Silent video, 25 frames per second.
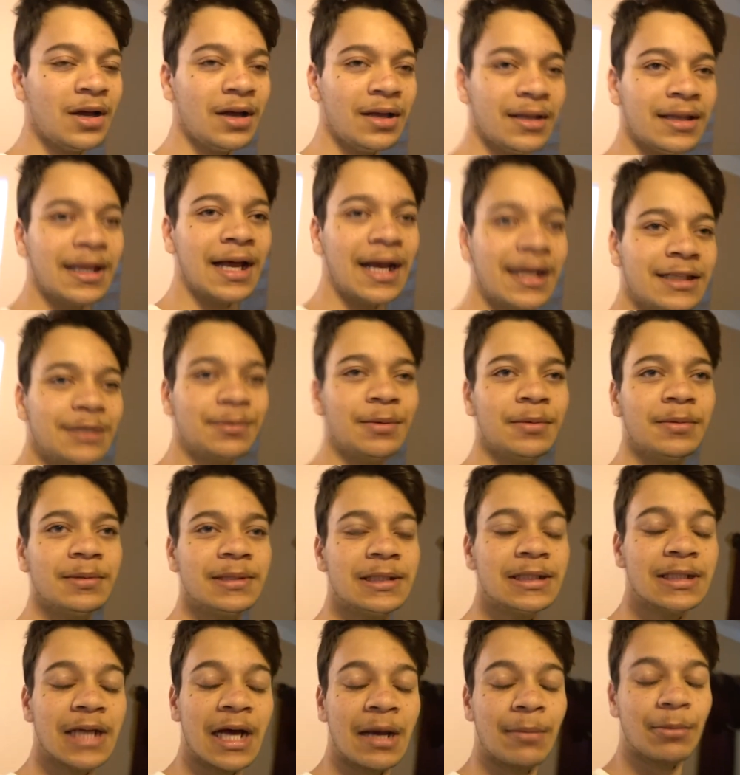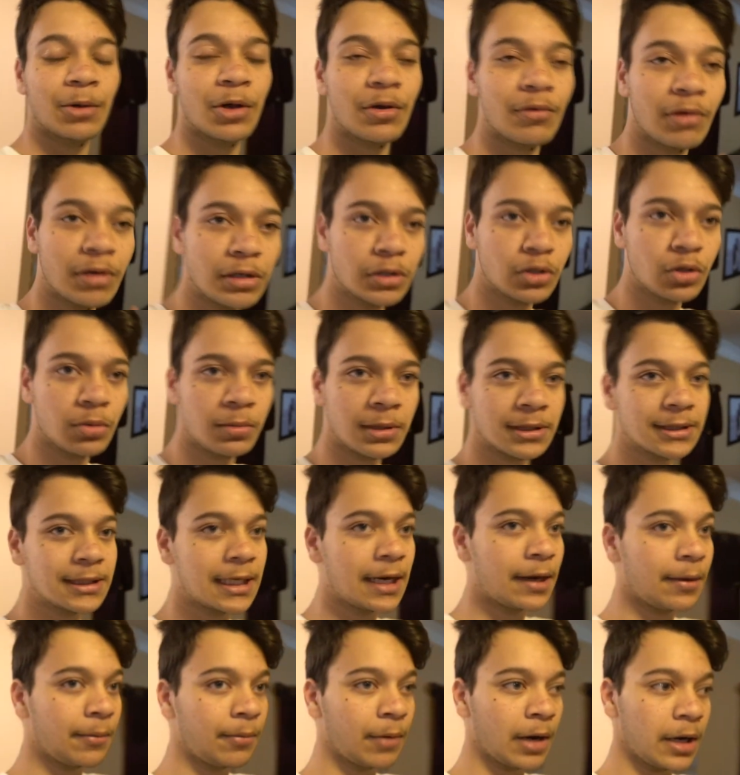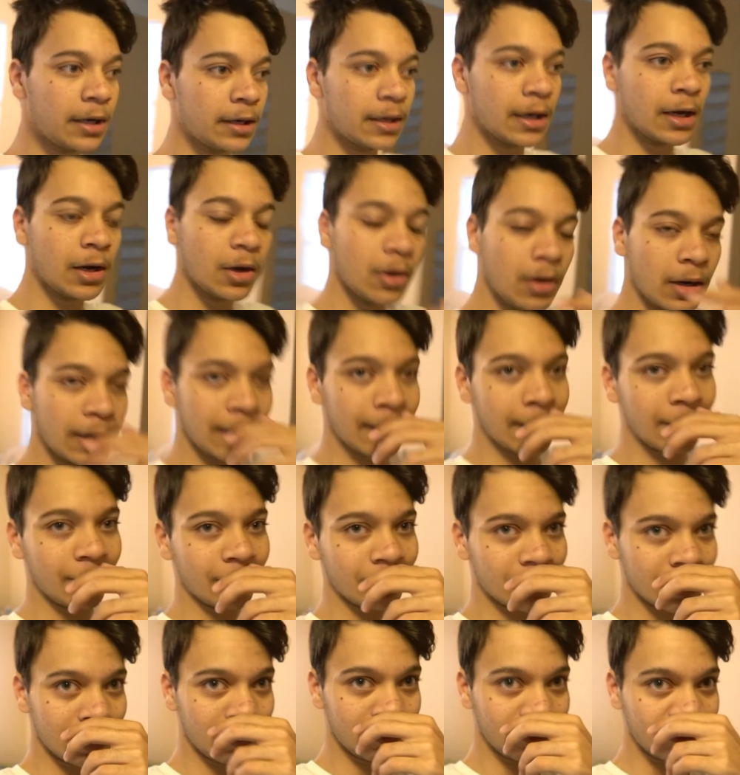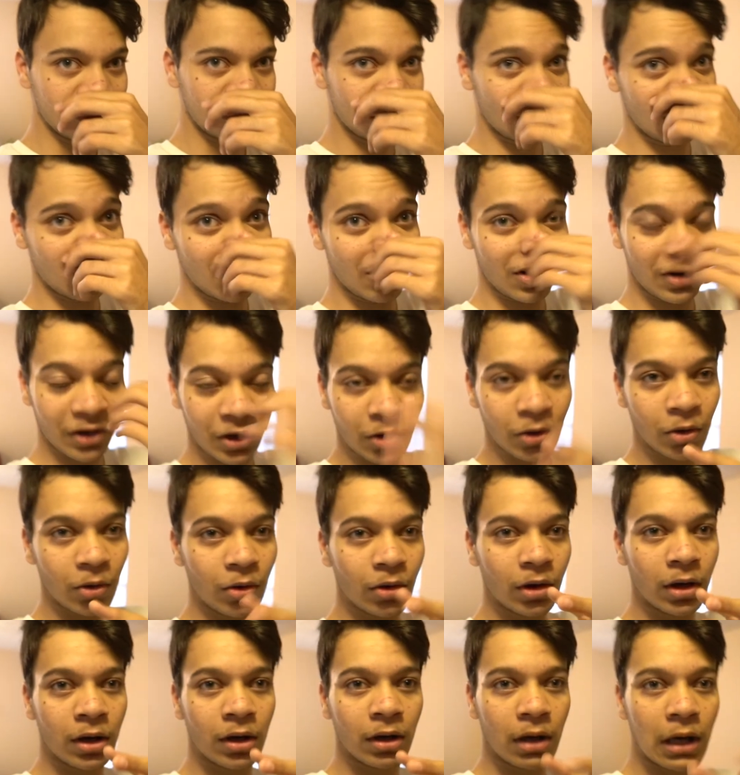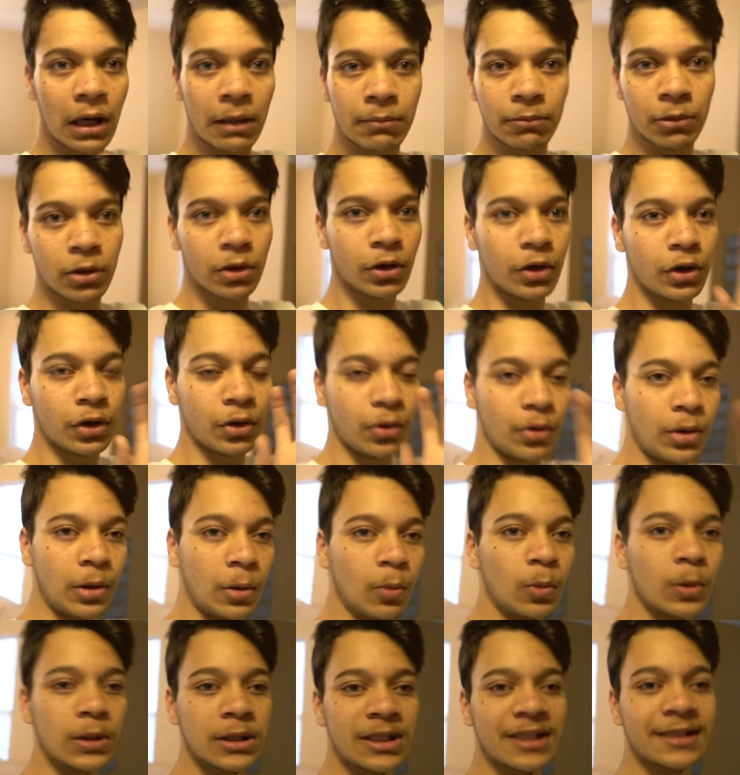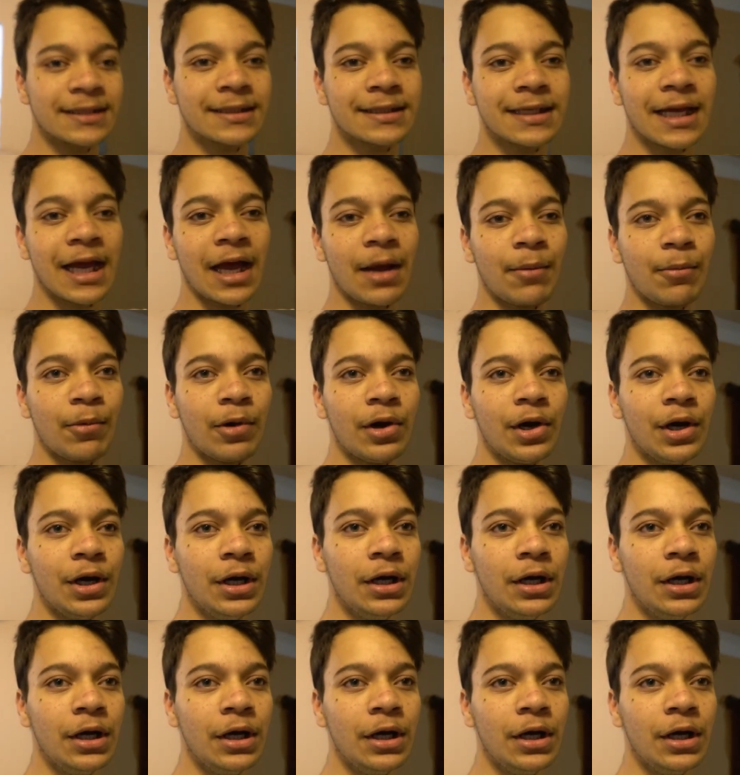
that's pretty much it. I'm gonna run through my setup right now and what I'm gonna recording with this camera.